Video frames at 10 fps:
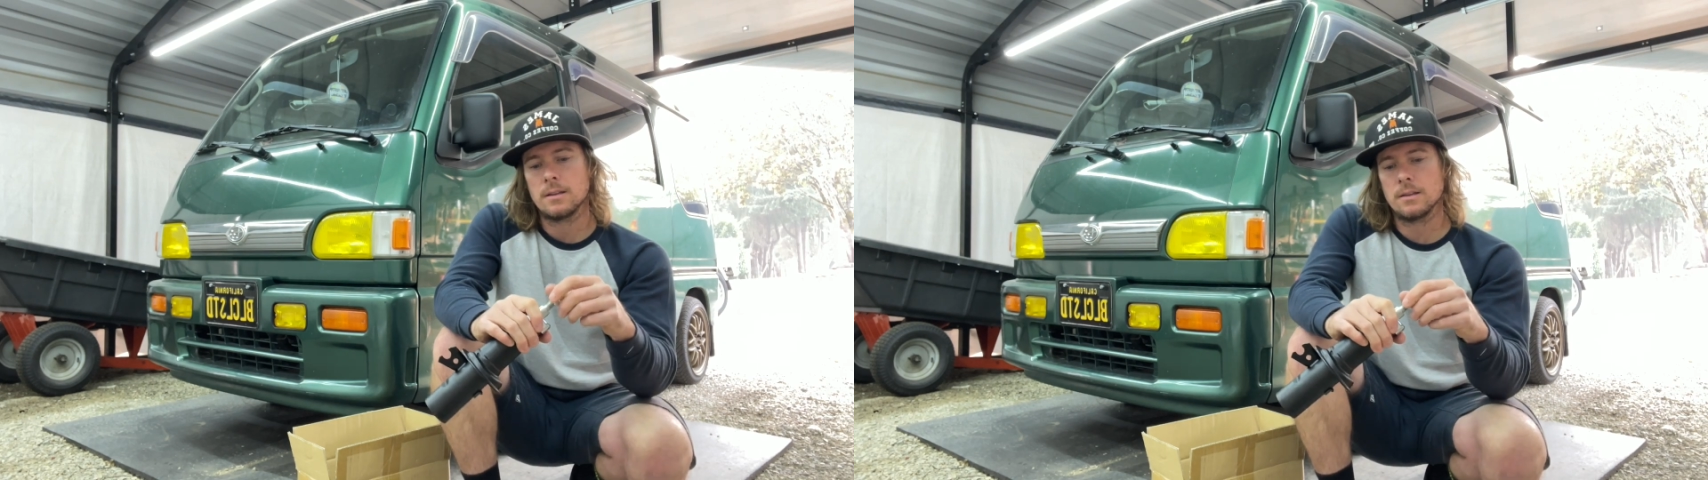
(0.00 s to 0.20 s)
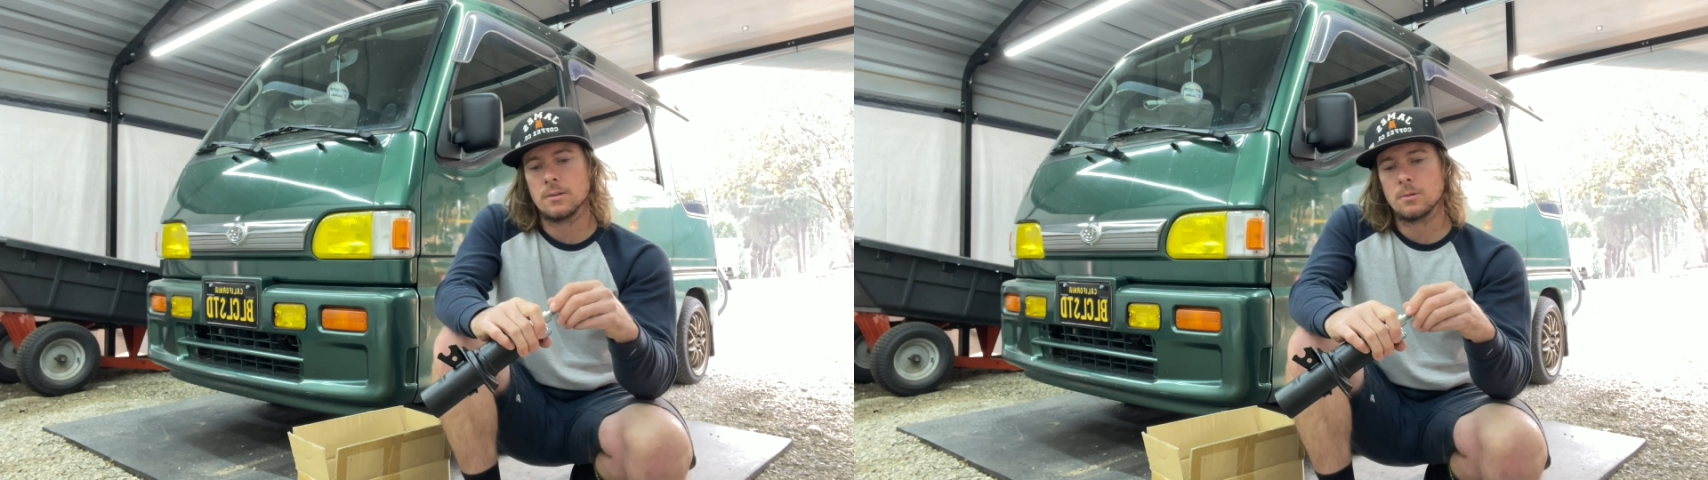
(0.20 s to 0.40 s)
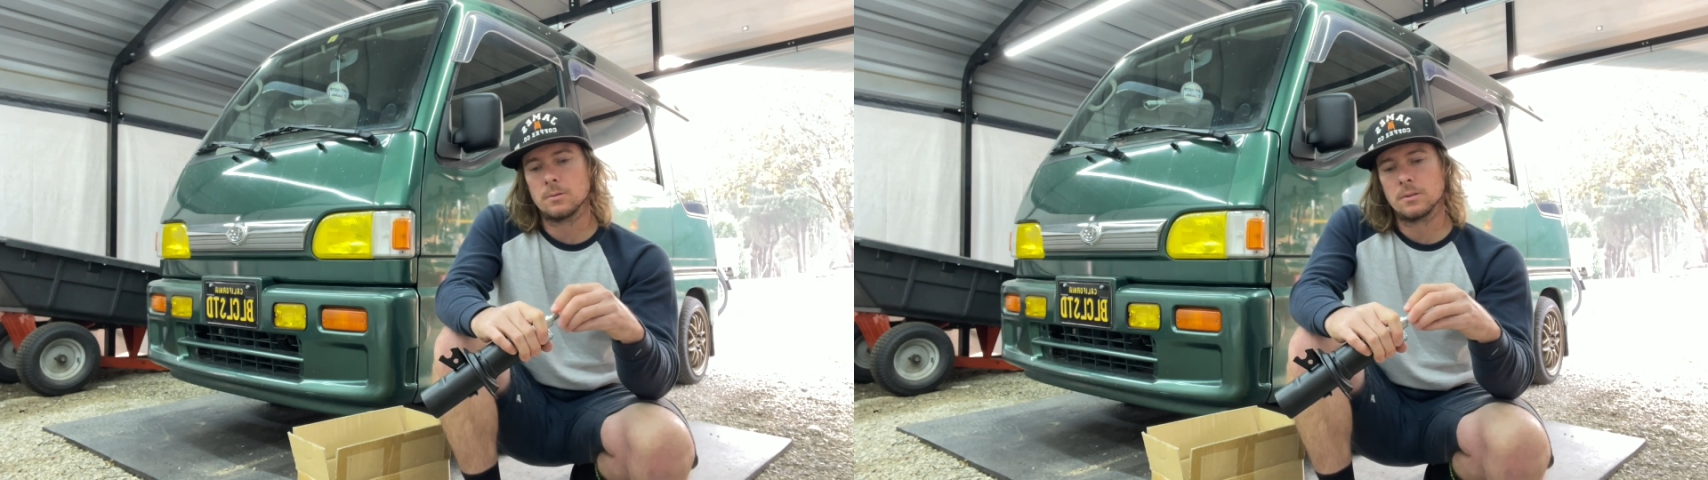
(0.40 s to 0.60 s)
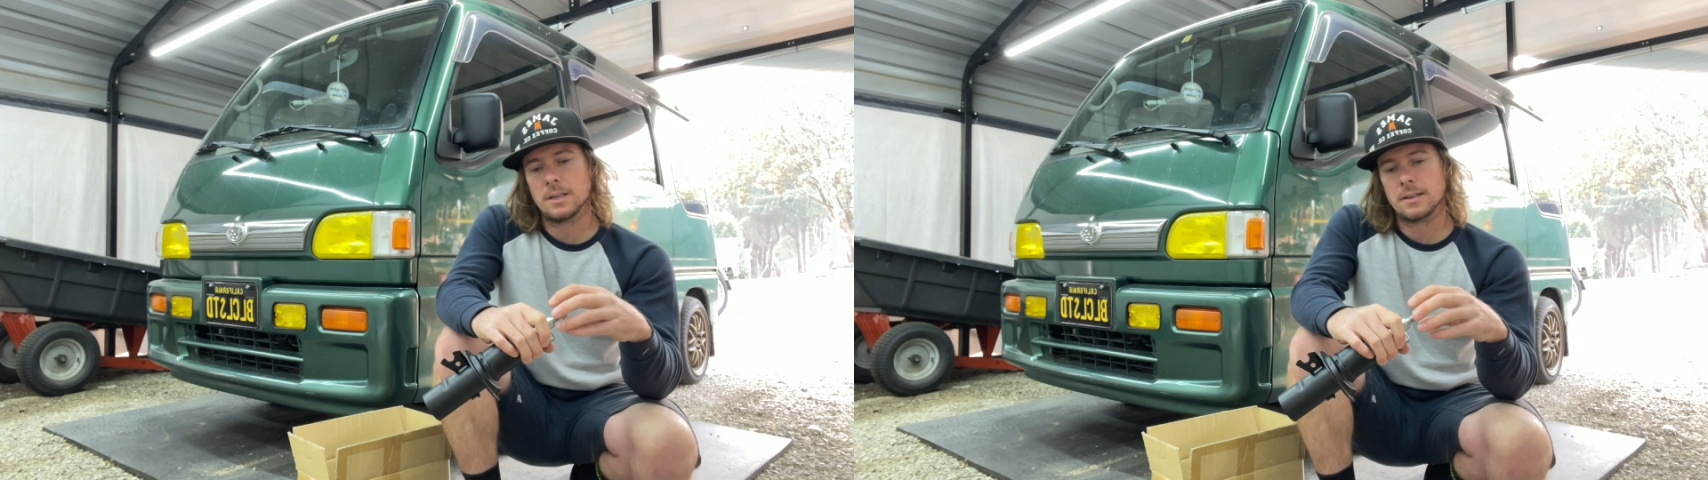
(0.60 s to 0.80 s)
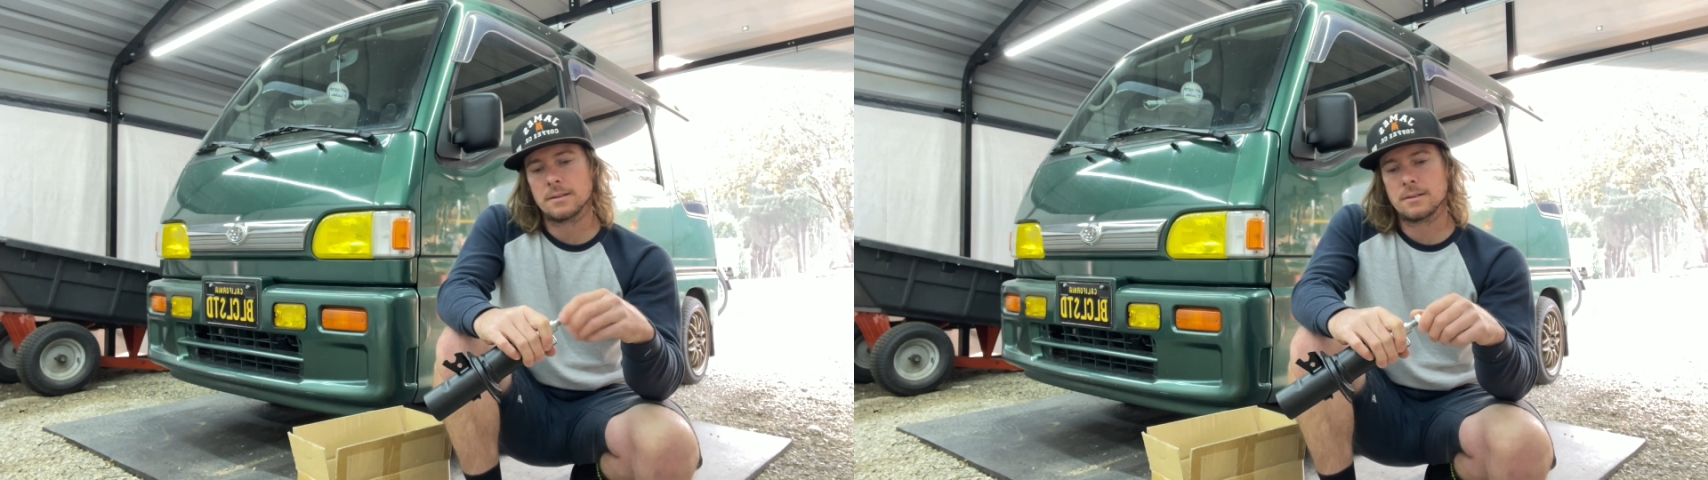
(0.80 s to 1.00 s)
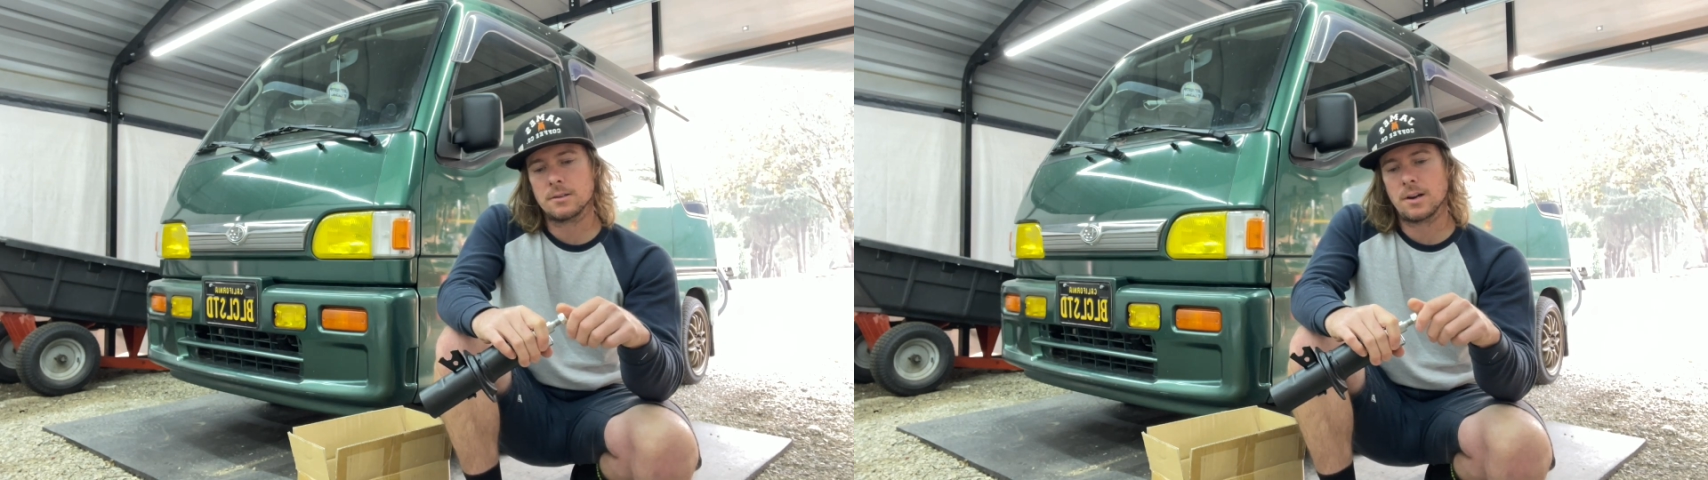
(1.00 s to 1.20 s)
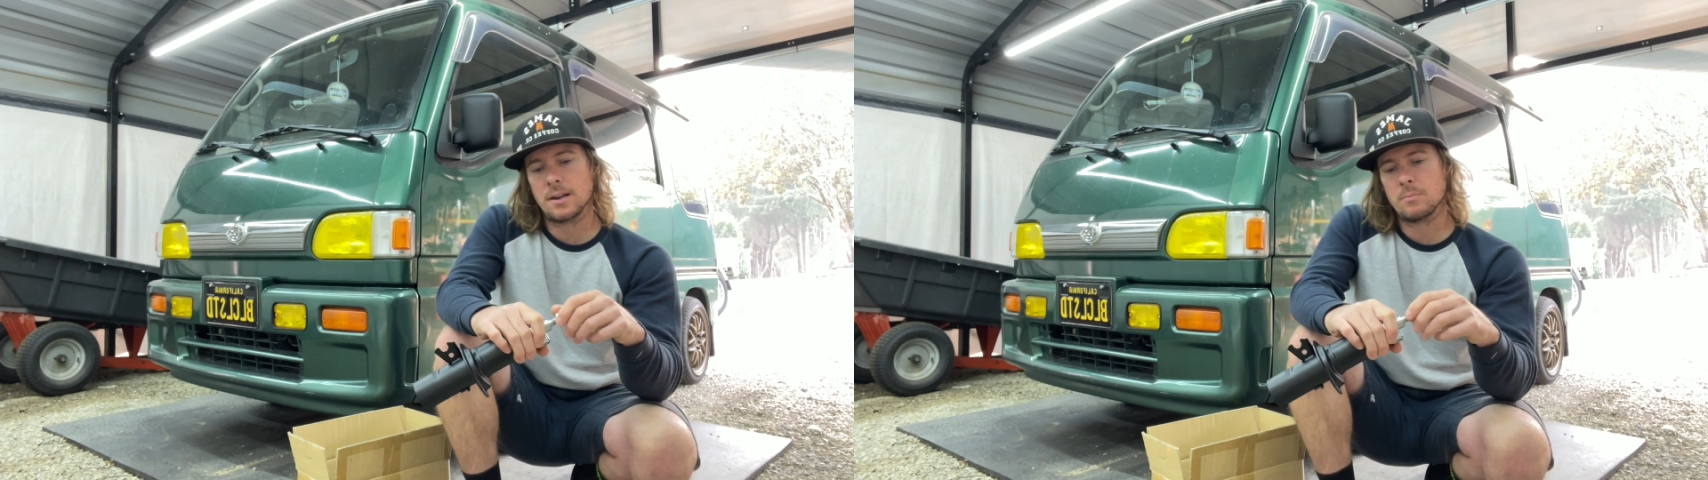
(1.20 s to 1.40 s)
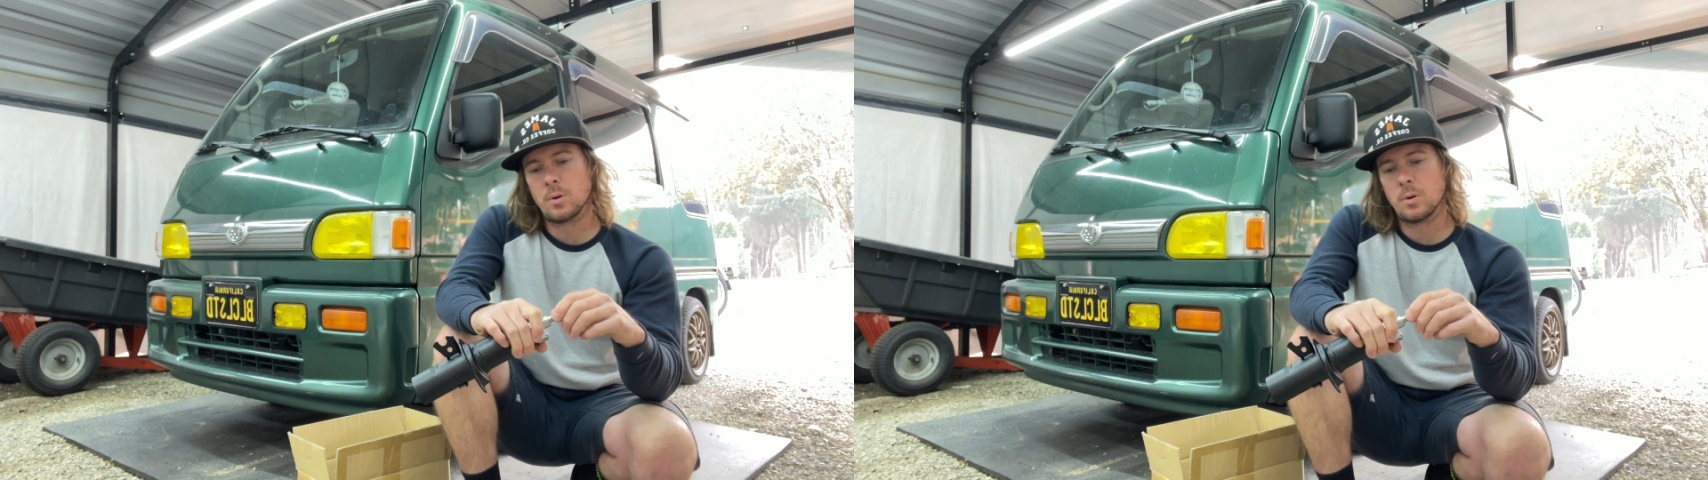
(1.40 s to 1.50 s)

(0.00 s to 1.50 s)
old like crank